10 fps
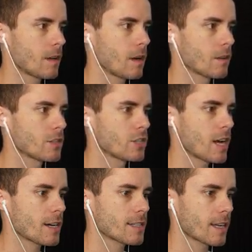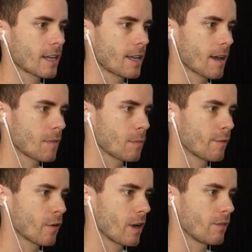Oh, the sharks are going to get me
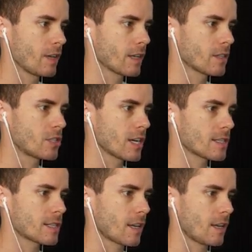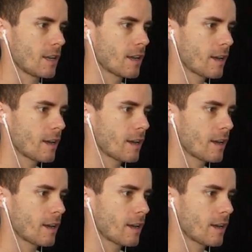before I even get the jet ski.